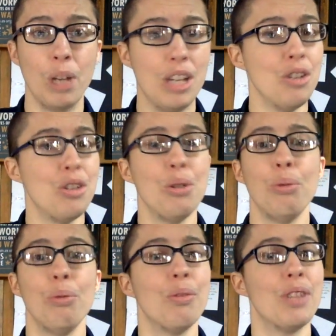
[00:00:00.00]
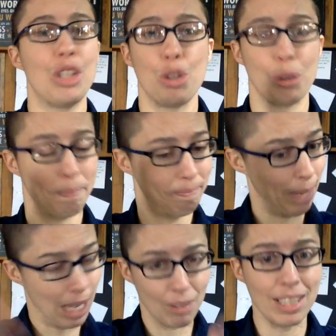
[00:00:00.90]
into, that your
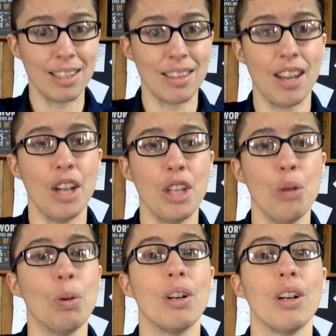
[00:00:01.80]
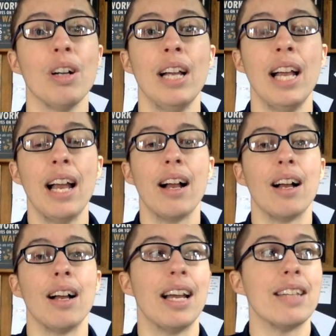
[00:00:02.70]
parents thought you were,
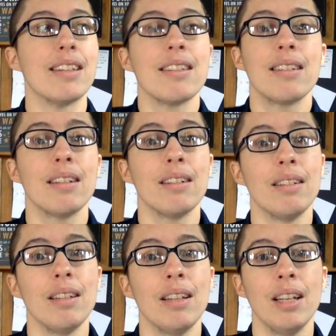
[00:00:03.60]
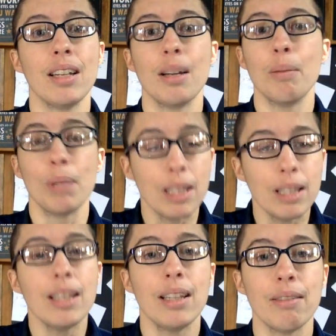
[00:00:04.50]
and still
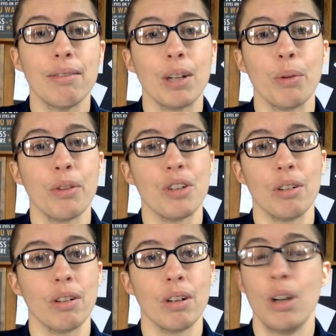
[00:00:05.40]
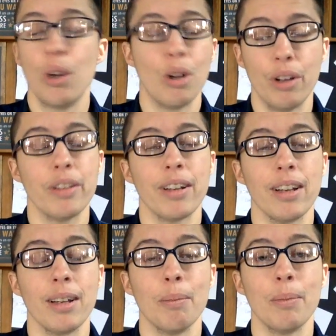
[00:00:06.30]
completely fuck with gender all the
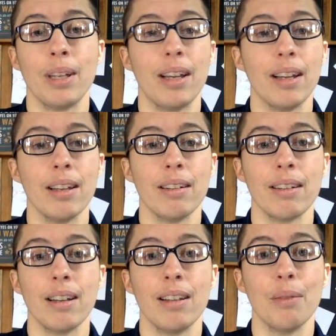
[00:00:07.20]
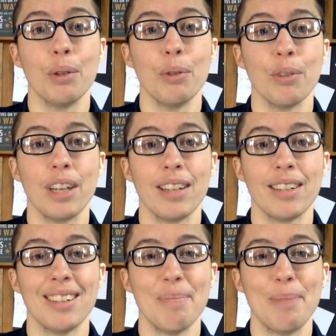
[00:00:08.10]
time. And I love you for that,
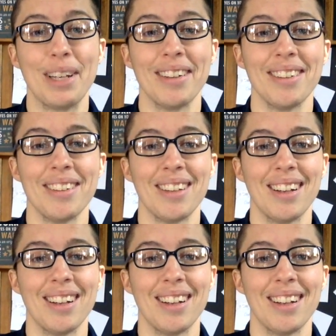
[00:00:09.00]
because